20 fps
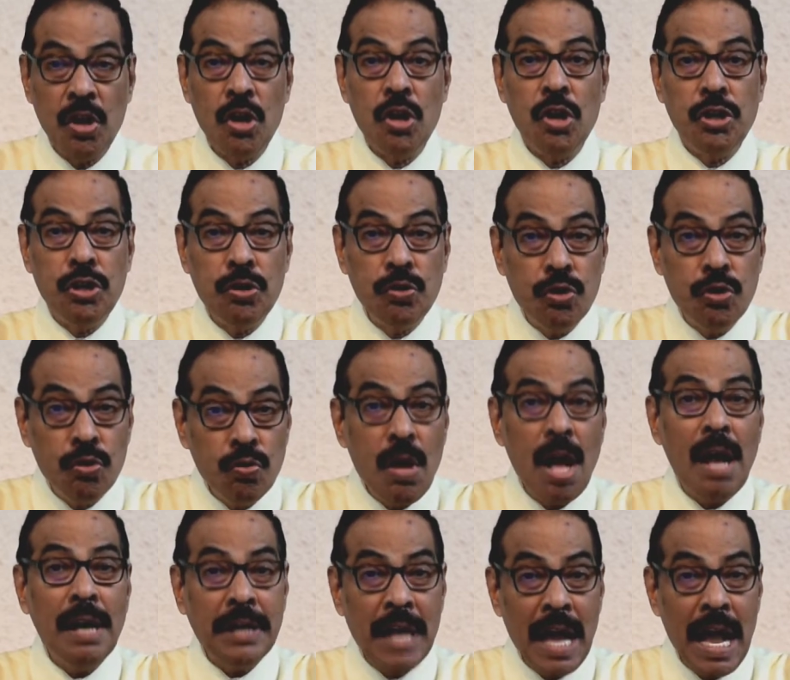you do
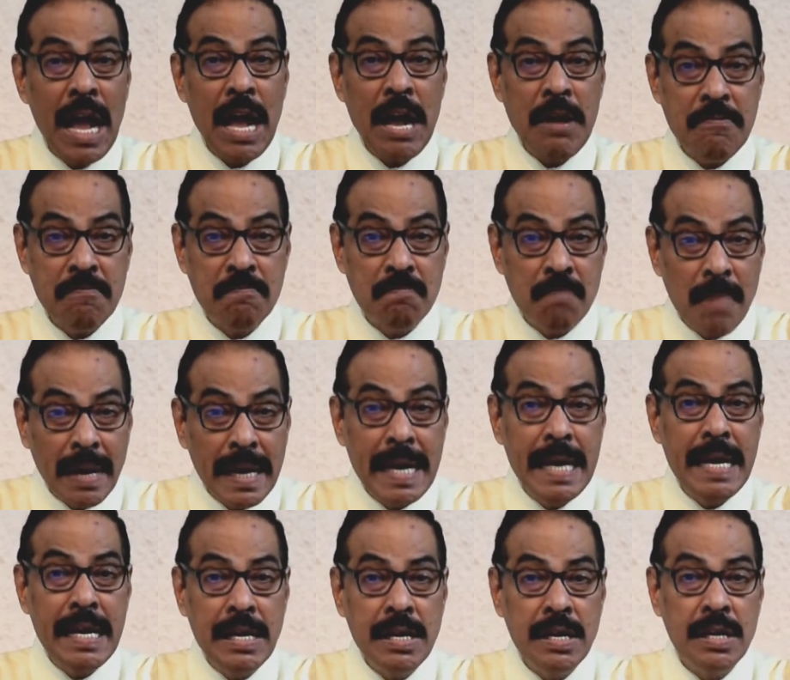not have
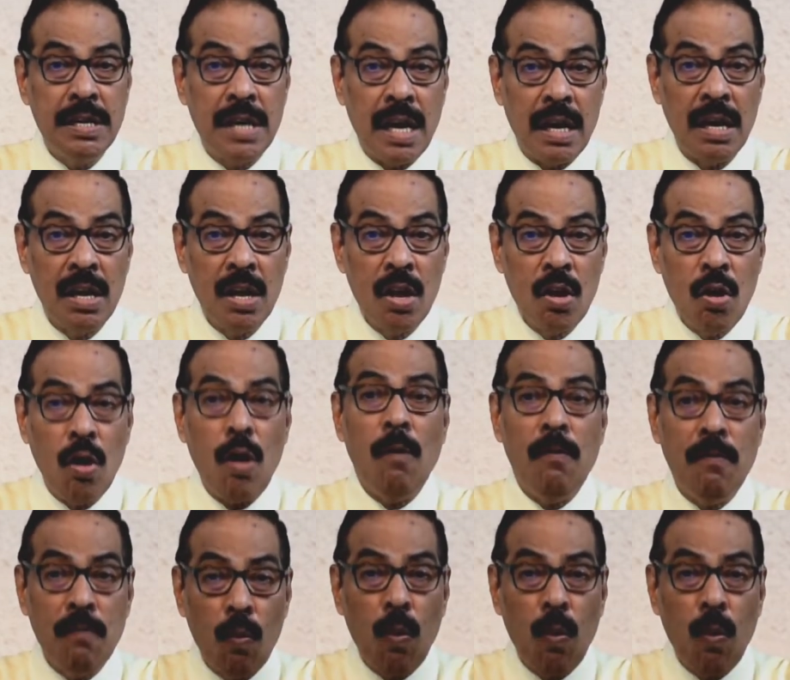mind of